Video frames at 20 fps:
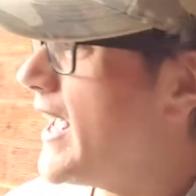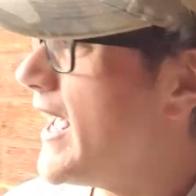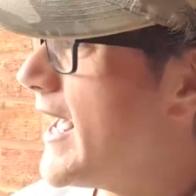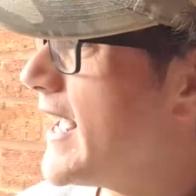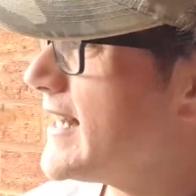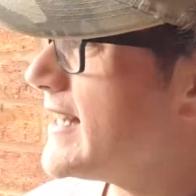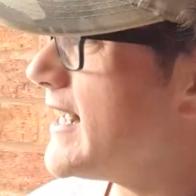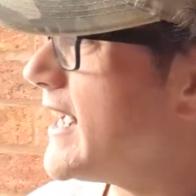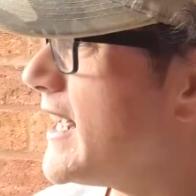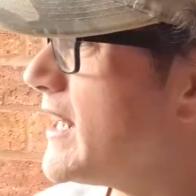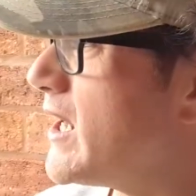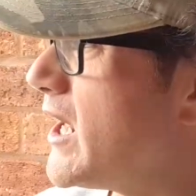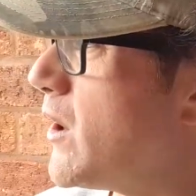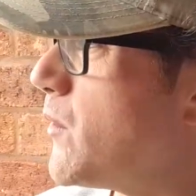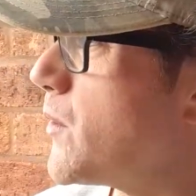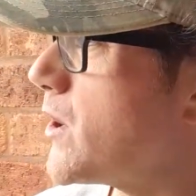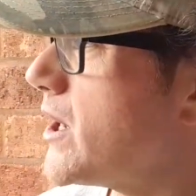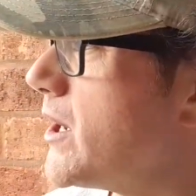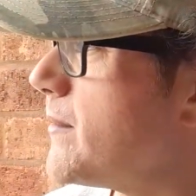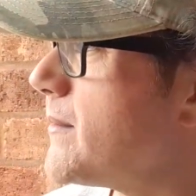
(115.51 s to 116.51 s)
And then
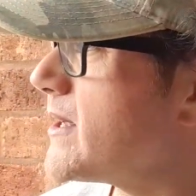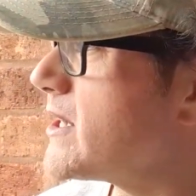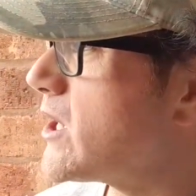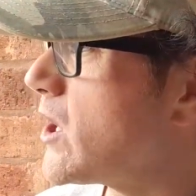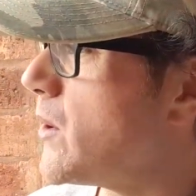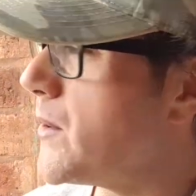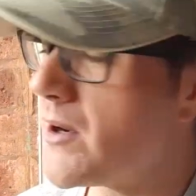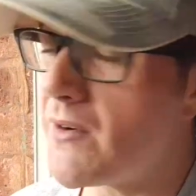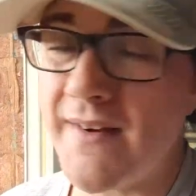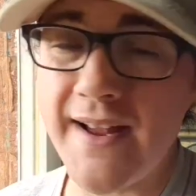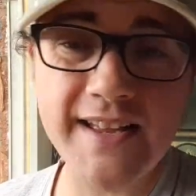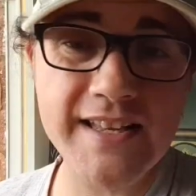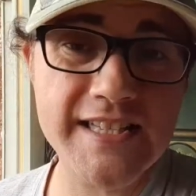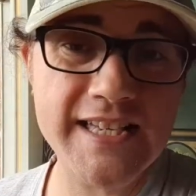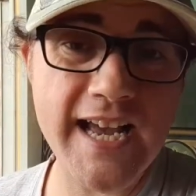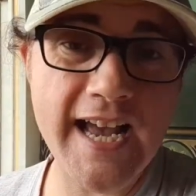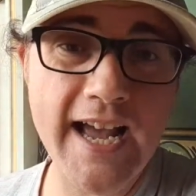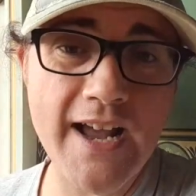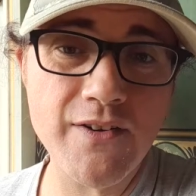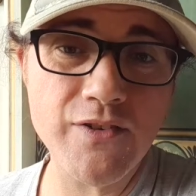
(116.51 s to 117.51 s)
we're going to be going around
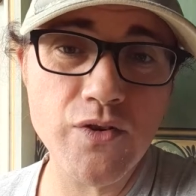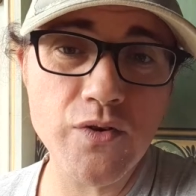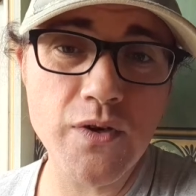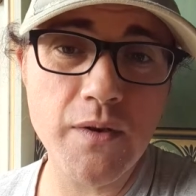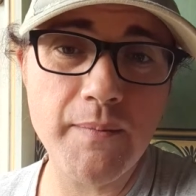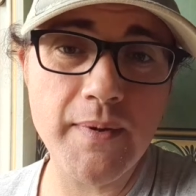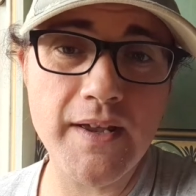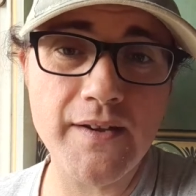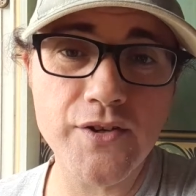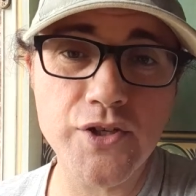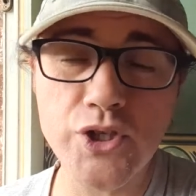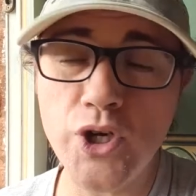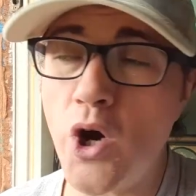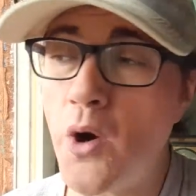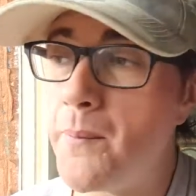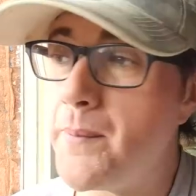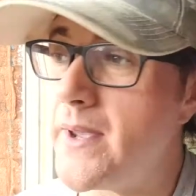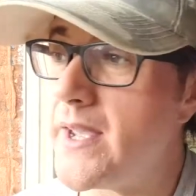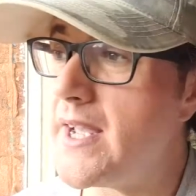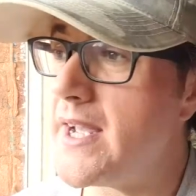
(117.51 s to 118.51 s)
town, doing a bit of
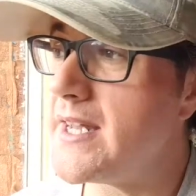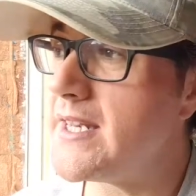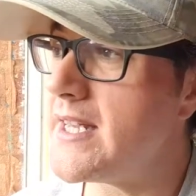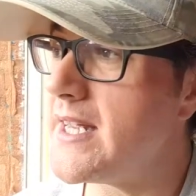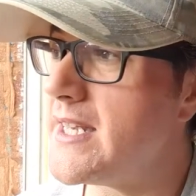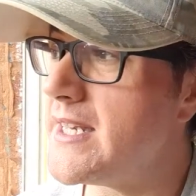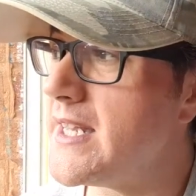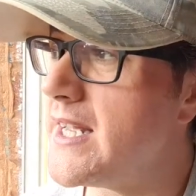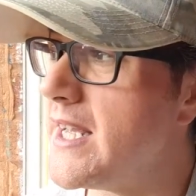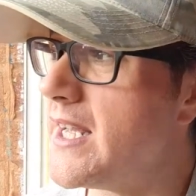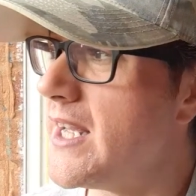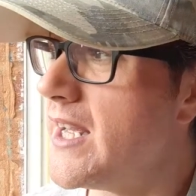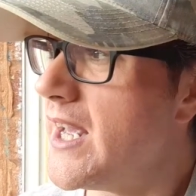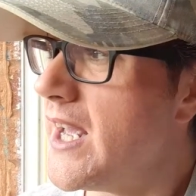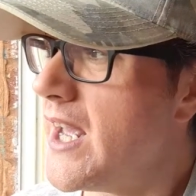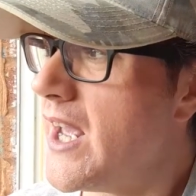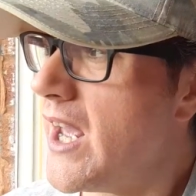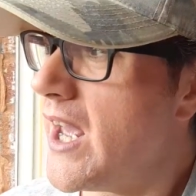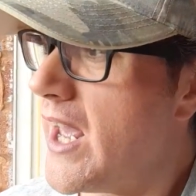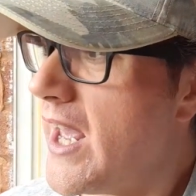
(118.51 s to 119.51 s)
shopping and
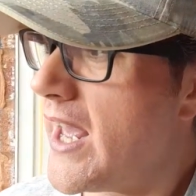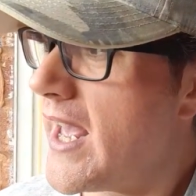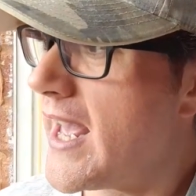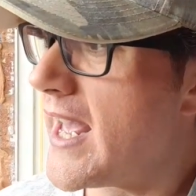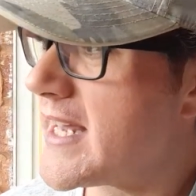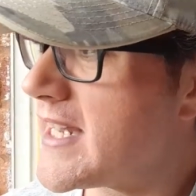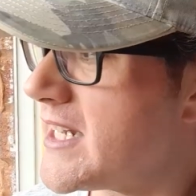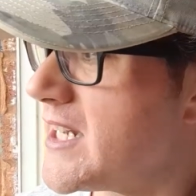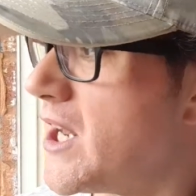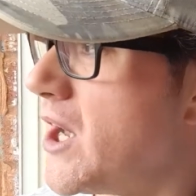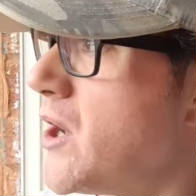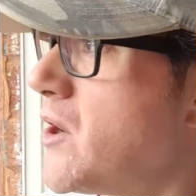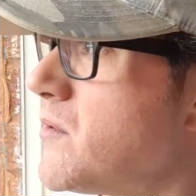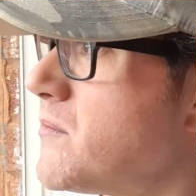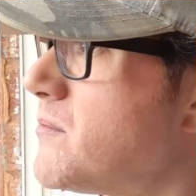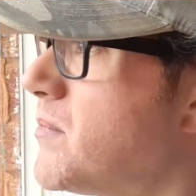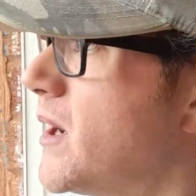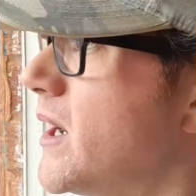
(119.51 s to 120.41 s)
heading home.